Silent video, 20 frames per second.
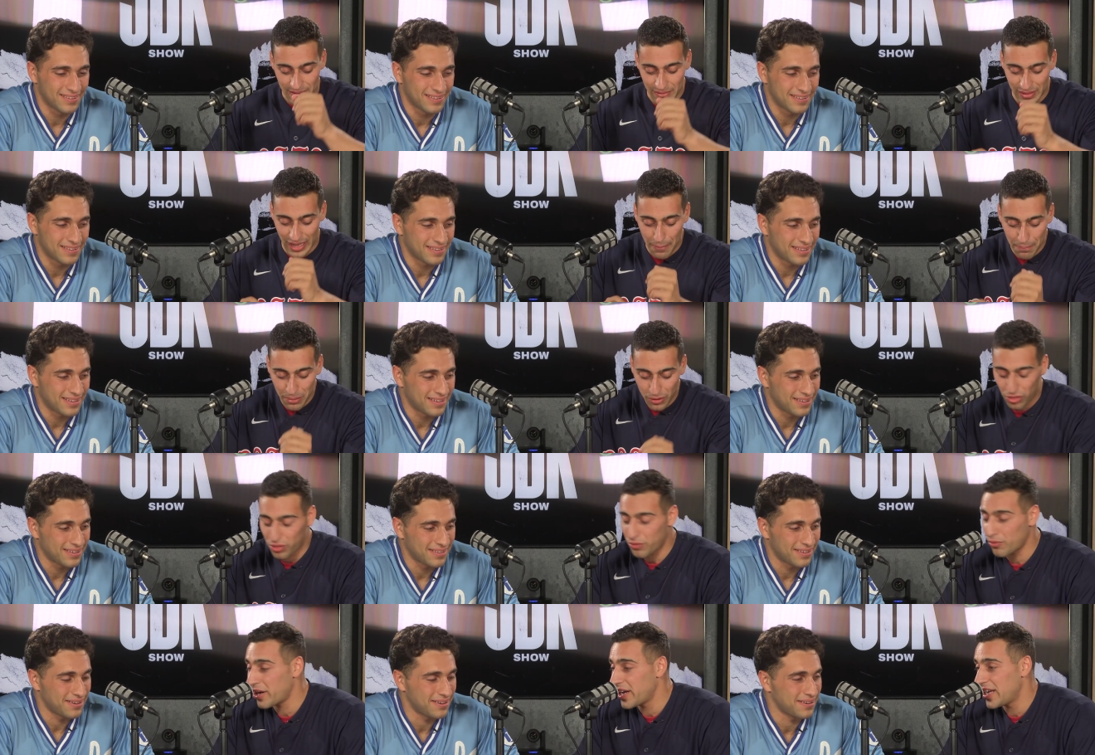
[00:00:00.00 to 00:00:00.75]

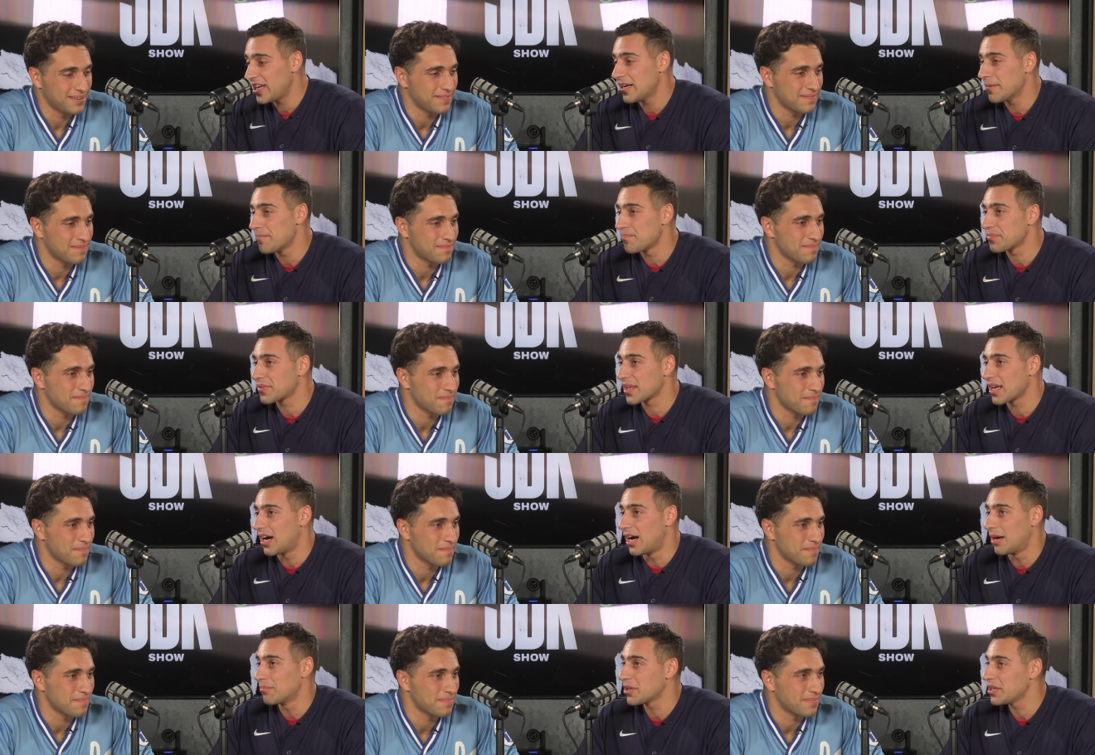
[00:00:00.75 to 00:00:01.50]
Speaker 1: Number three,
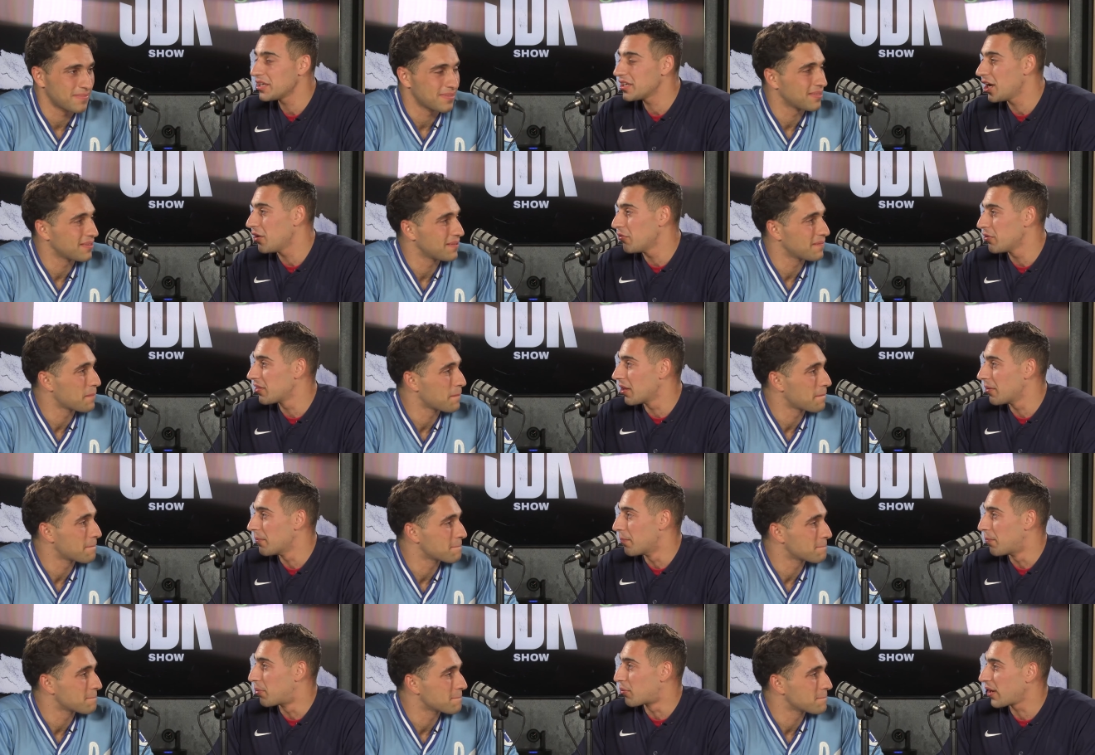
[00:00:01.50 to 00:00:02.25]
I'm going to go
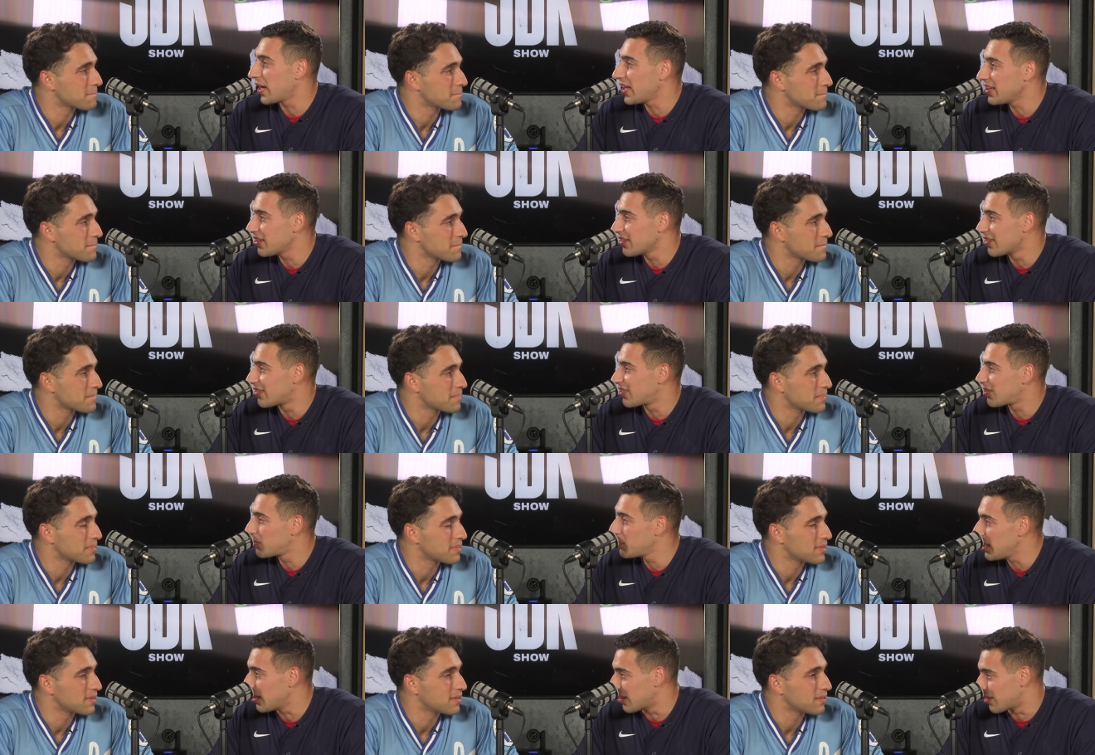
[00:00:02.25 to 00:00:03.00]
with Brandon
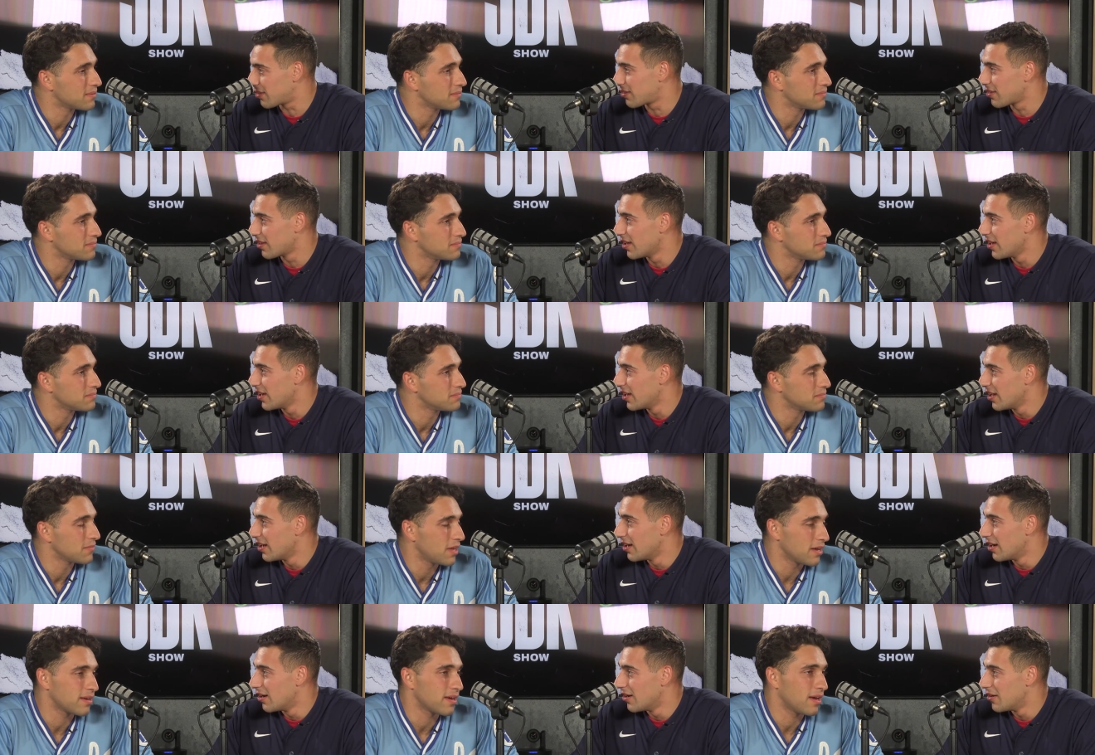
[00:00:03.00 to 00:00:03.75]
Smith.
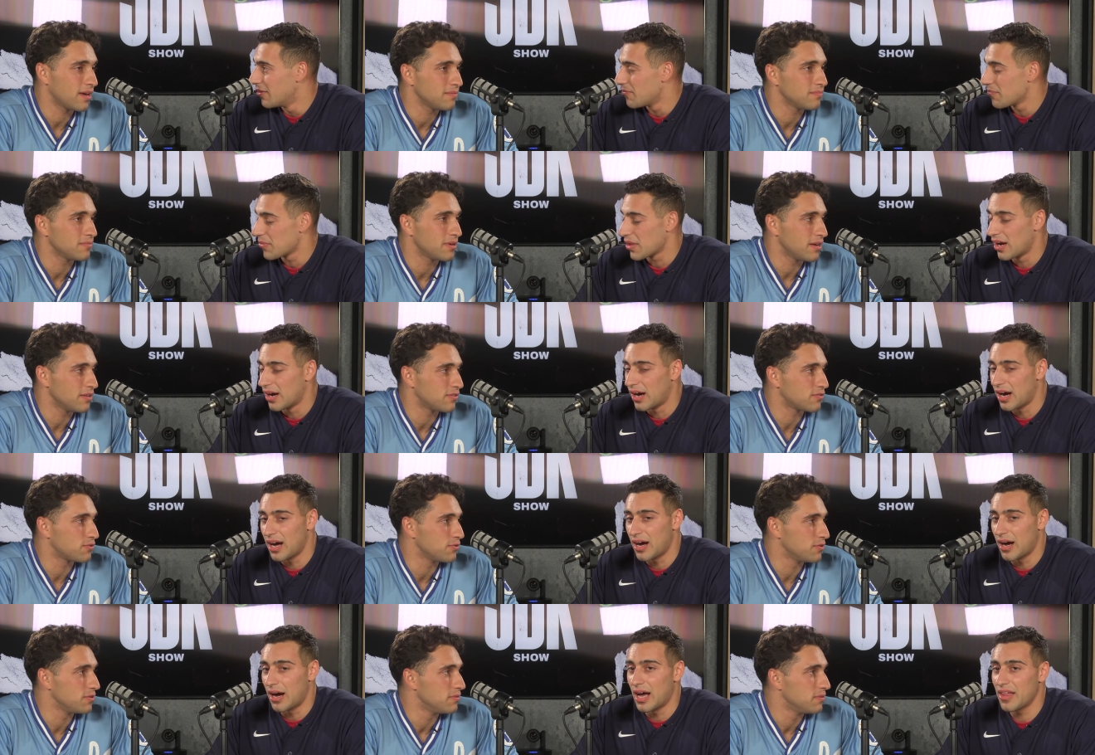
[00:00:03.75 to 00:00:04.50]
Okay,
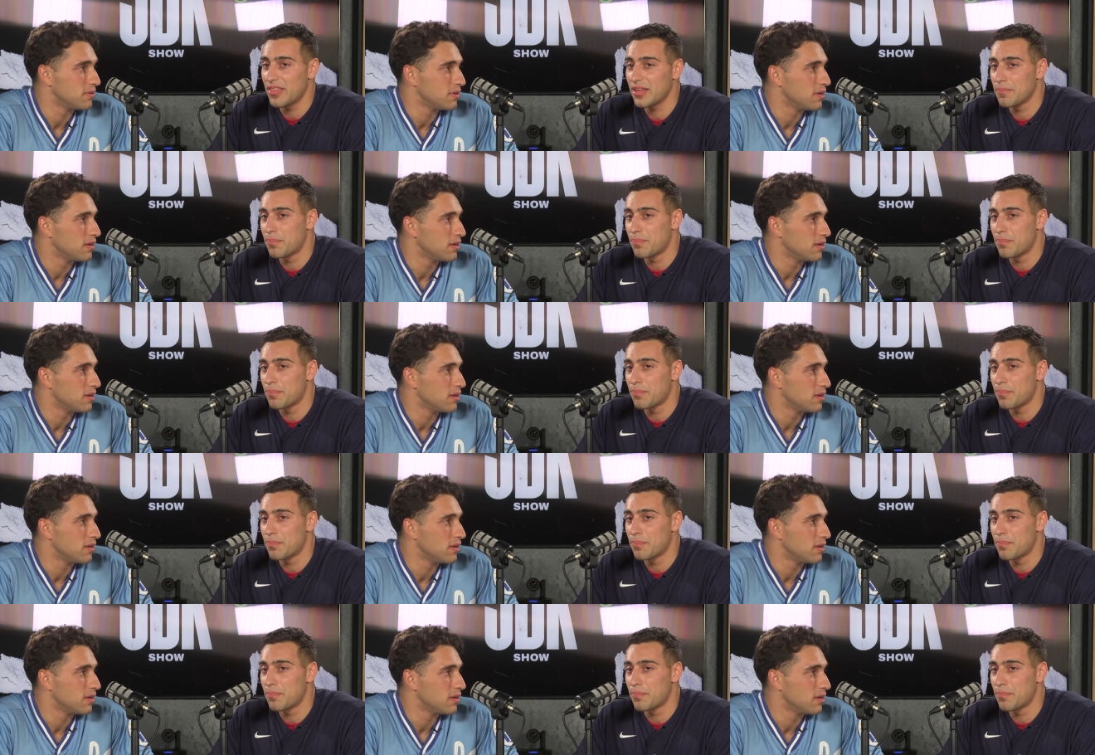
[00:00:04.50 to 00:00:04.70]
yeah, that's good. I, I